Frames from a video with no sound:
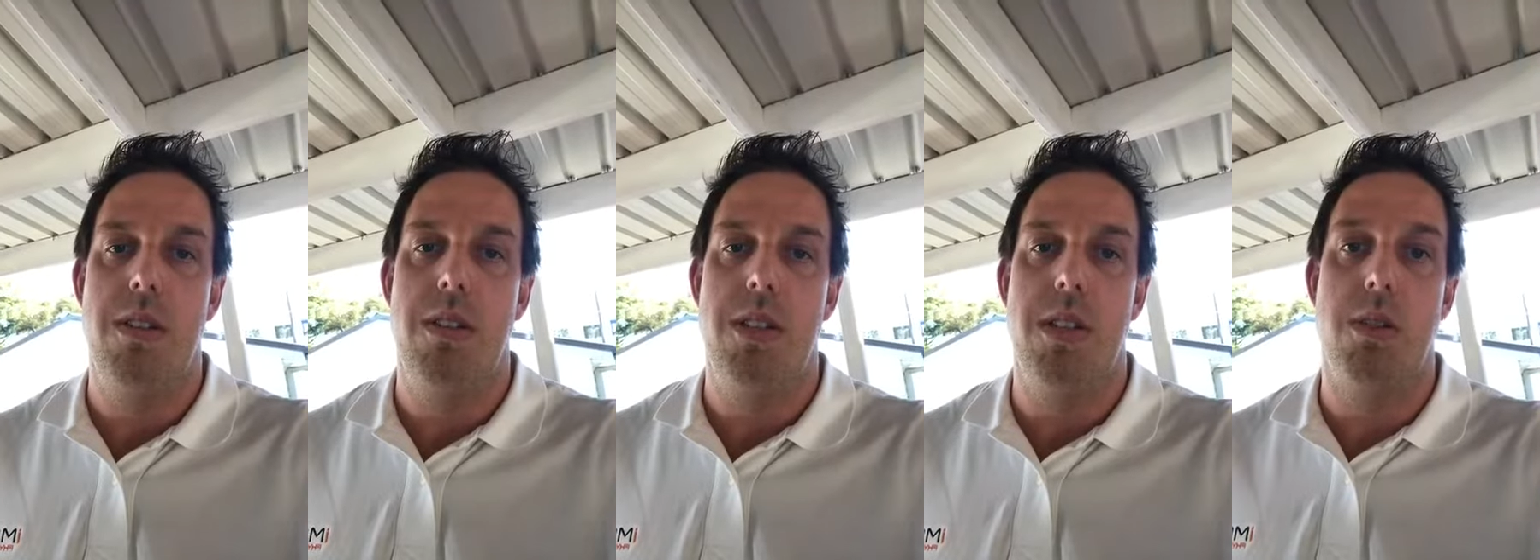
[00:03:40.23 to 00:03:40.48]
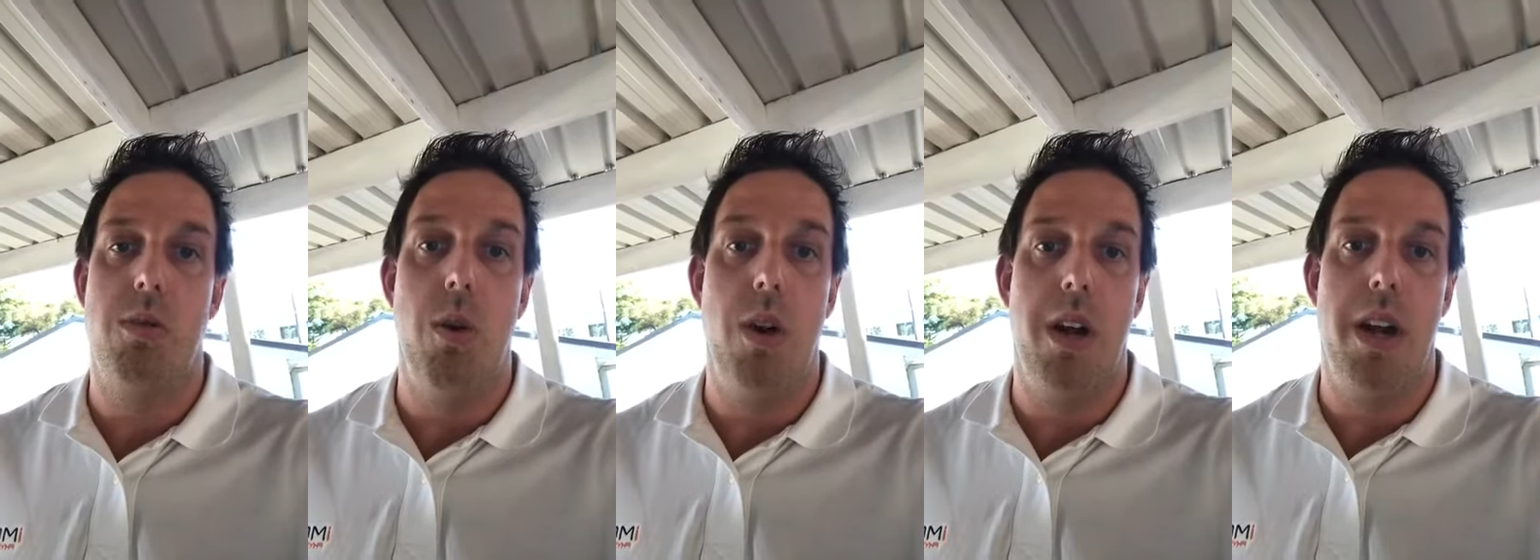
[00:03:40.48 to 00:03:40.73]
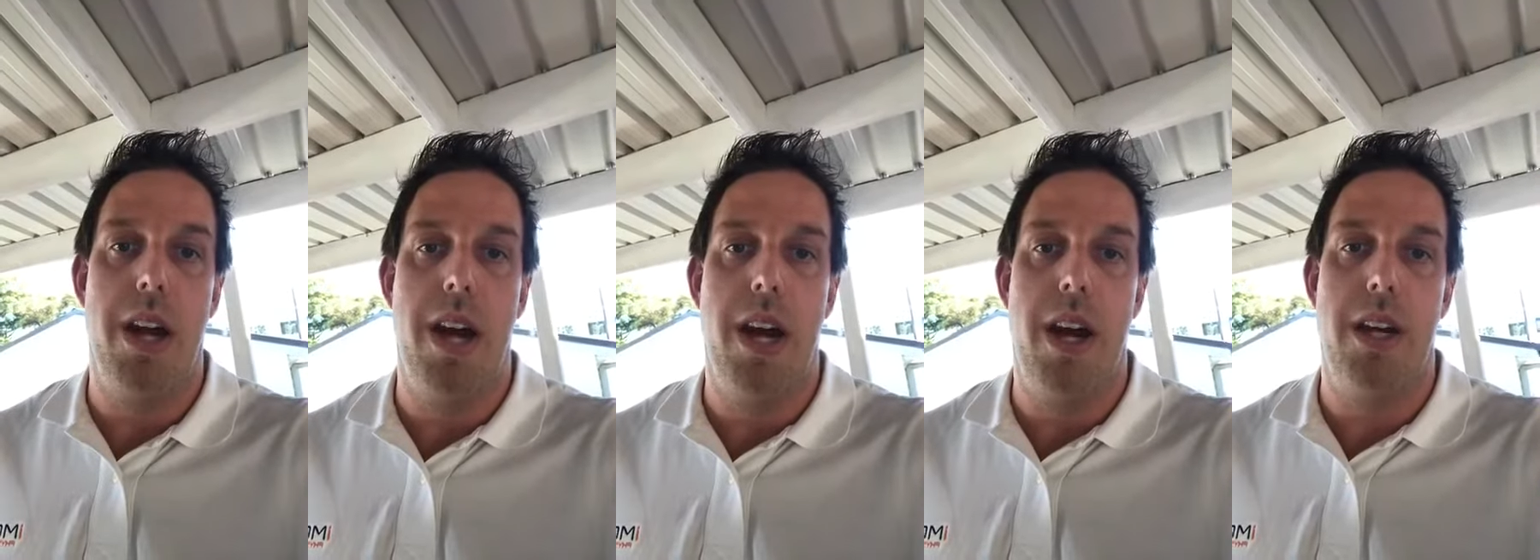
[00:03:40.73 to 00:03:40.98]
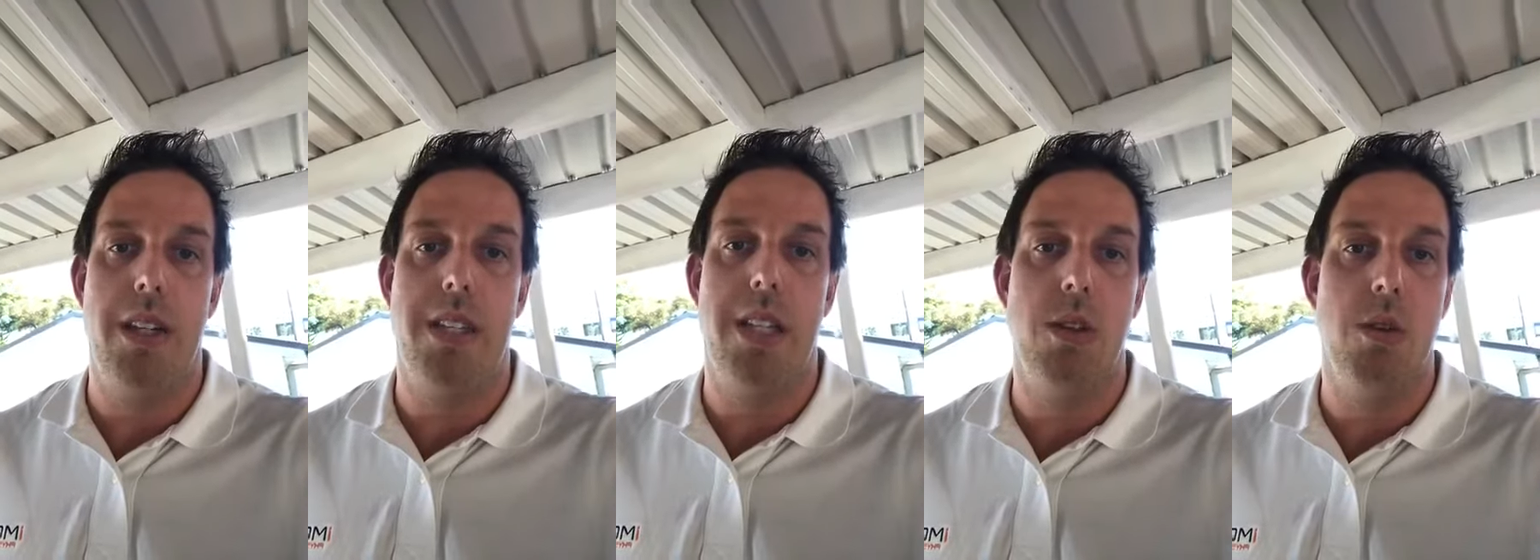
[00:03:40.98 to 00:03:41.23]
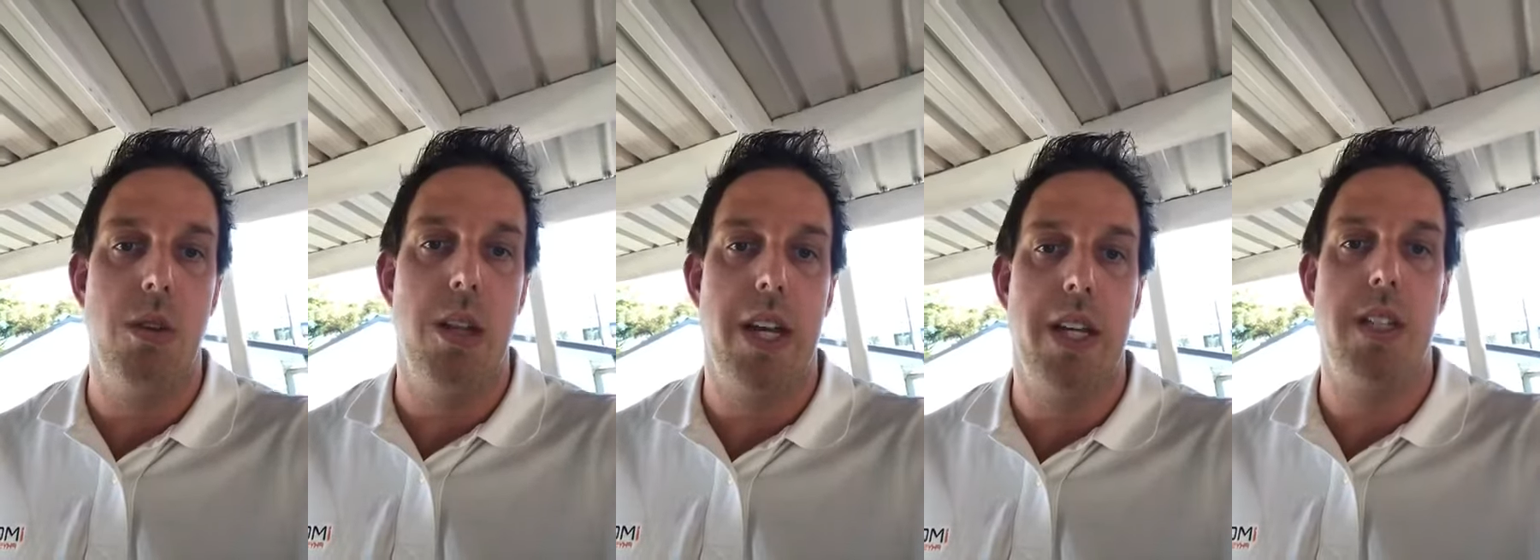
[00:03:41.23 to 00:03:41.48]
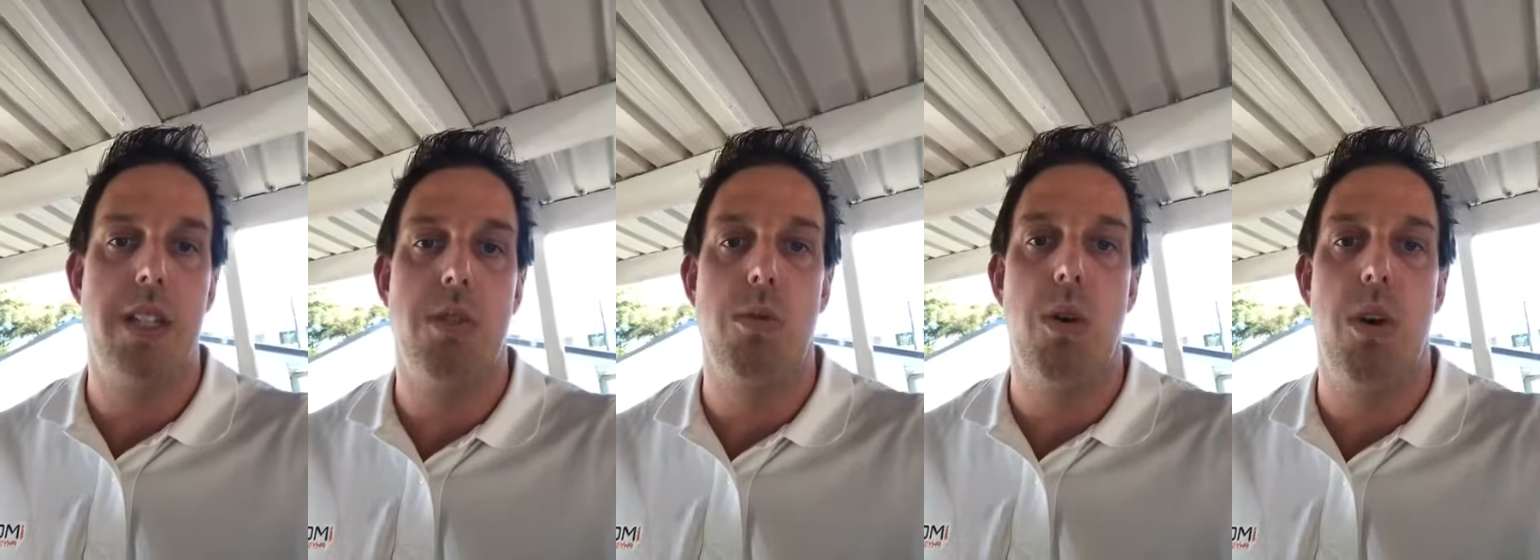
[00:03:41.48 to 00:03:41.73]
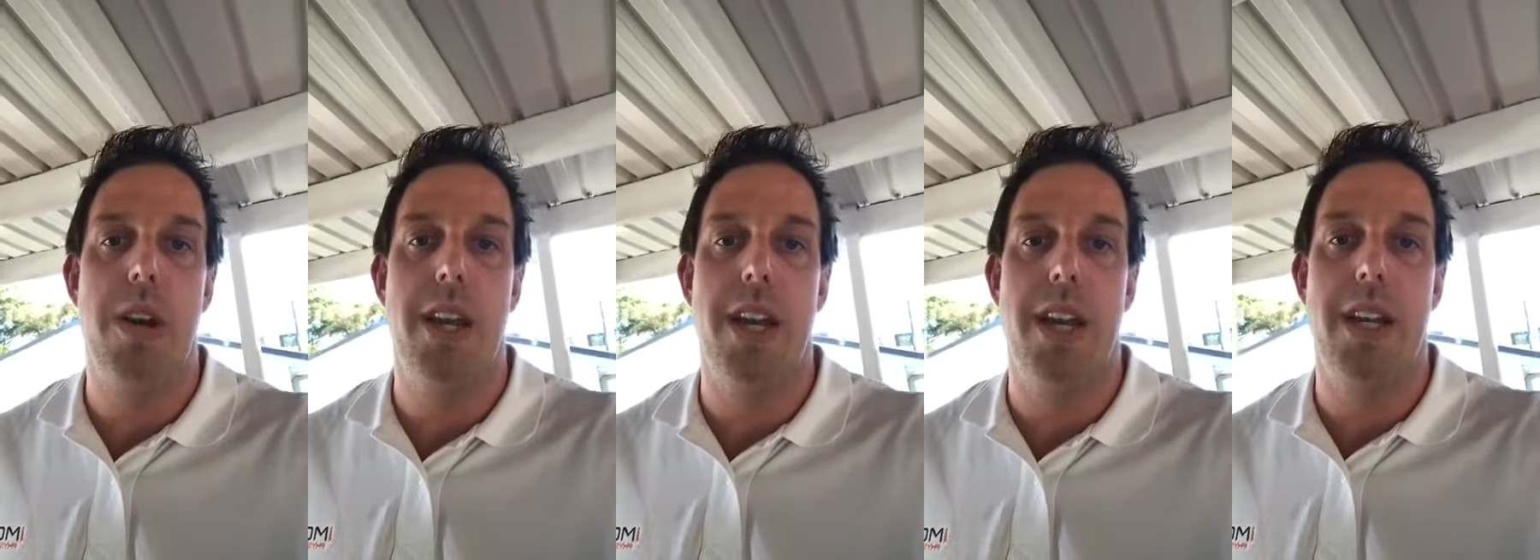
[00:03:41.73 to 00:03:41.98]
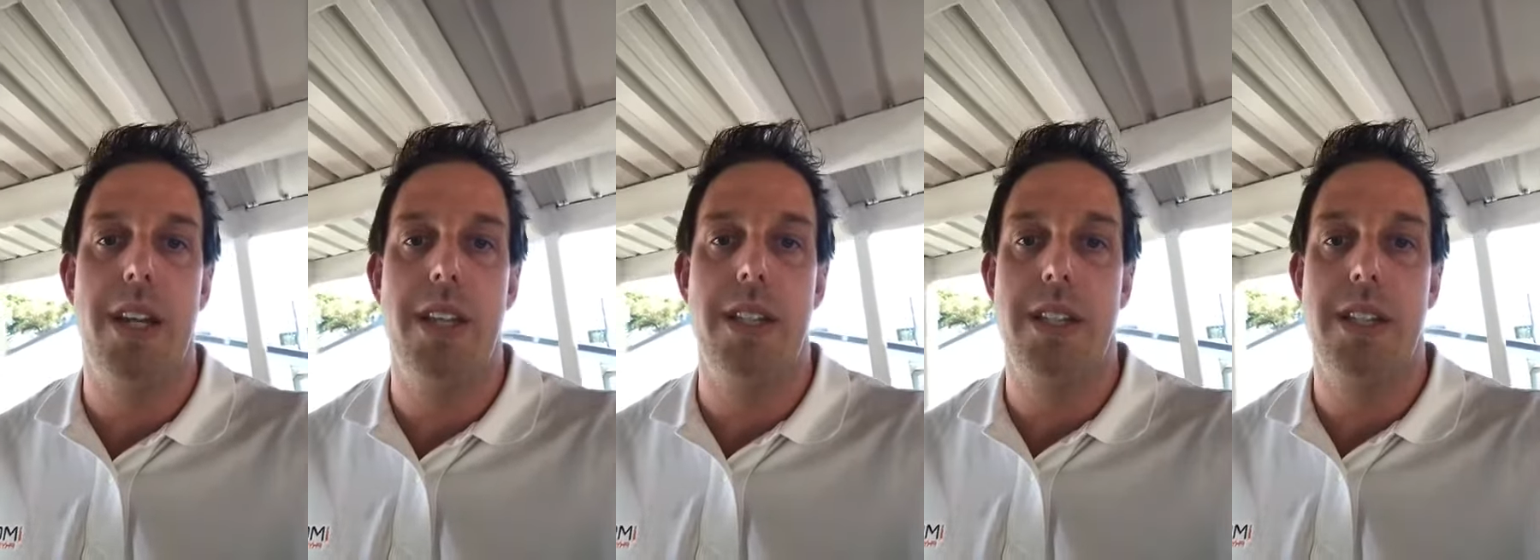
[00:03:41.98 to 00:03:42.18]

single leg squatting